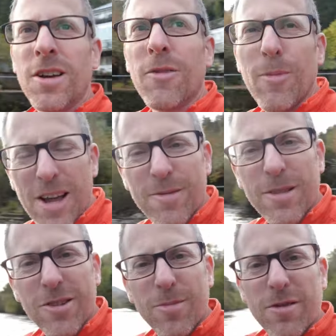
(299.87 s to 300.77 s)
It reminds me a
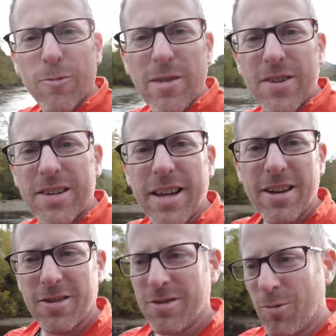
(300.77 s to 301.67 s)
little bit of
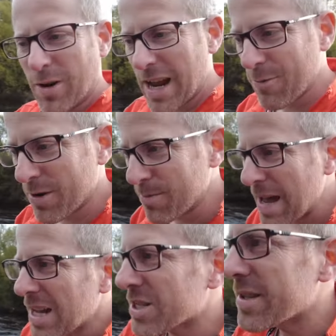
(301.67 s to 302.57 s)
Rivendell when I would
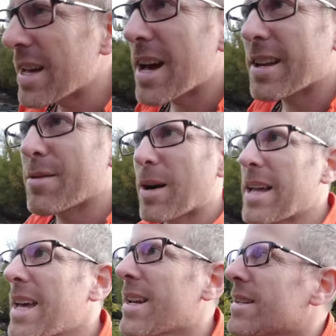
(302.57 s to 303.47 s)
imagine that in my
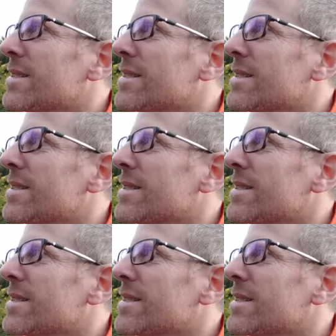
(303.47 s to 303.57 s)
head.